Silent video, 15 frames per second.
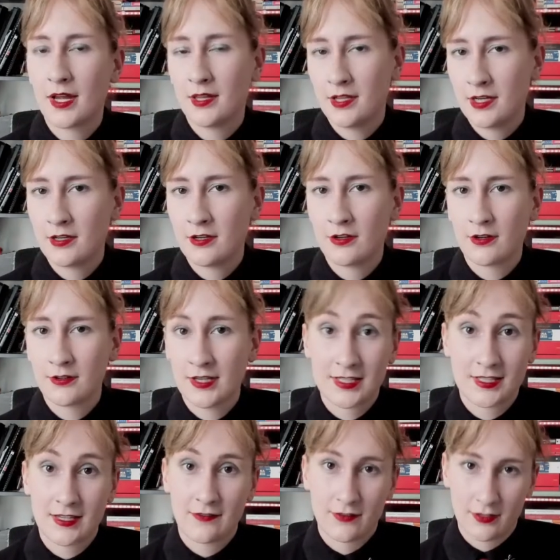Eleanor
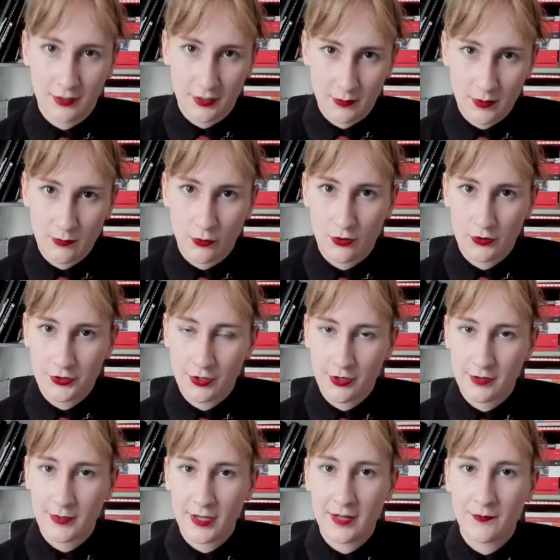is given a little bit more
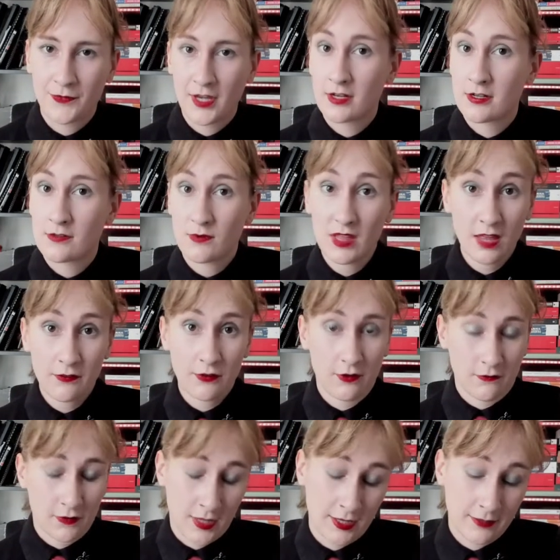autonomy, and we love her
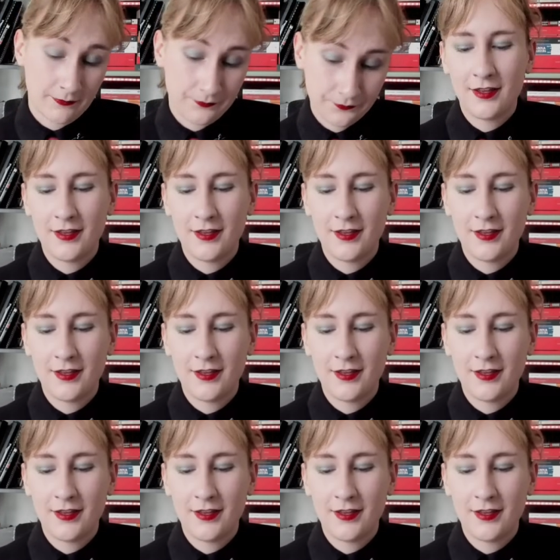for that.